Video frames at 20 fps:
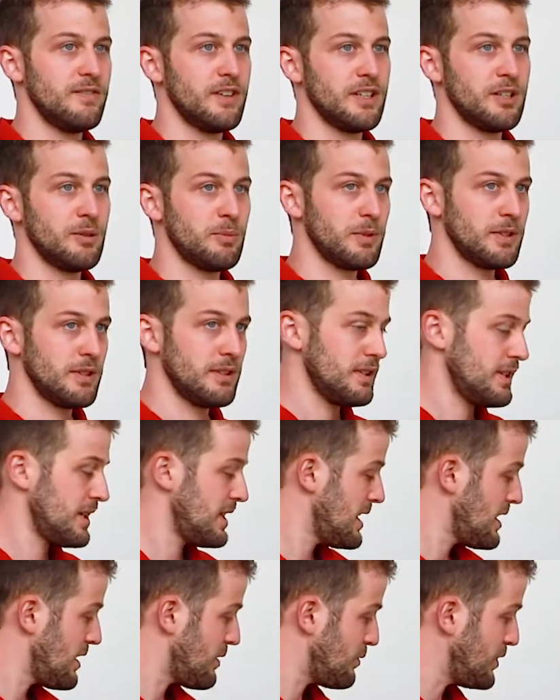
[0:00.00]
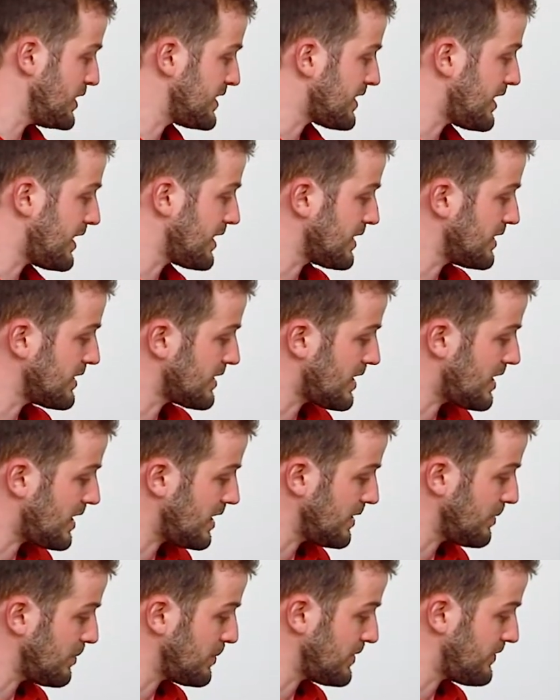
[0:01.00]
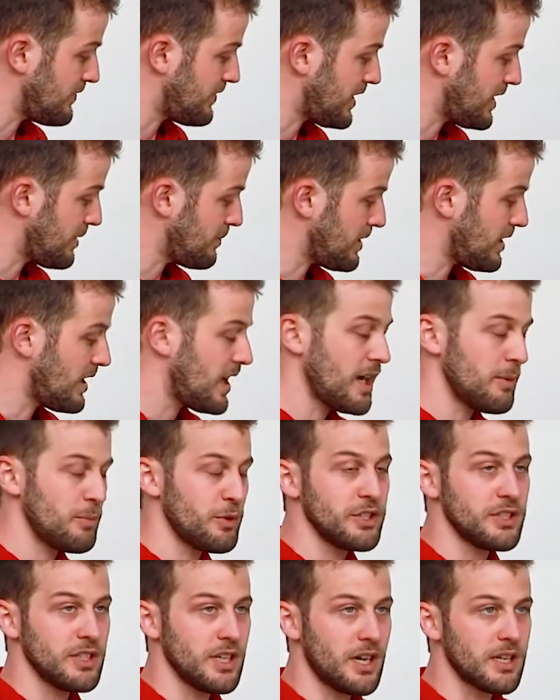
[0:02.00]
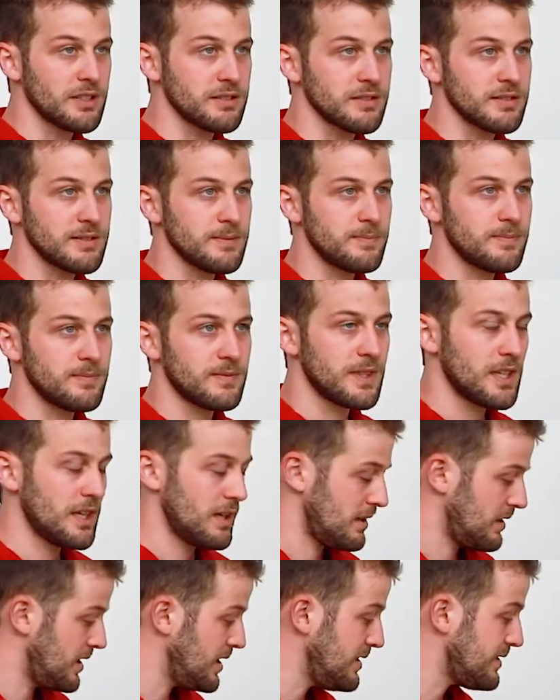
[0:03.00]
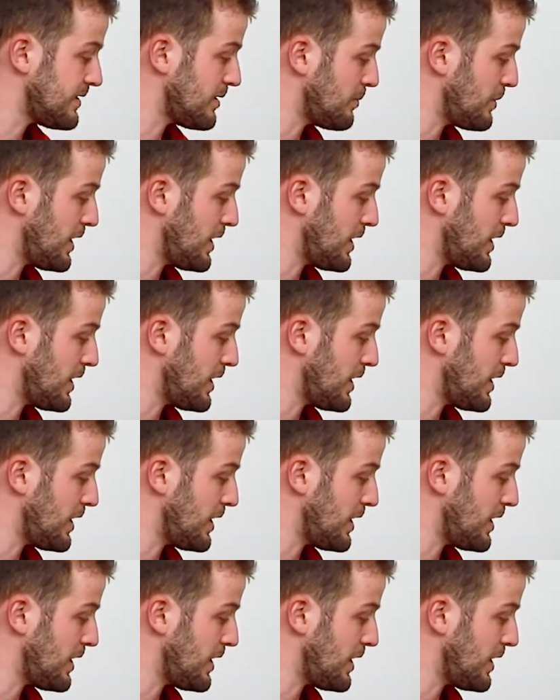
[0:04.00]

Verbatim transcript: available recycled carbon fiber hybrid yarns. These are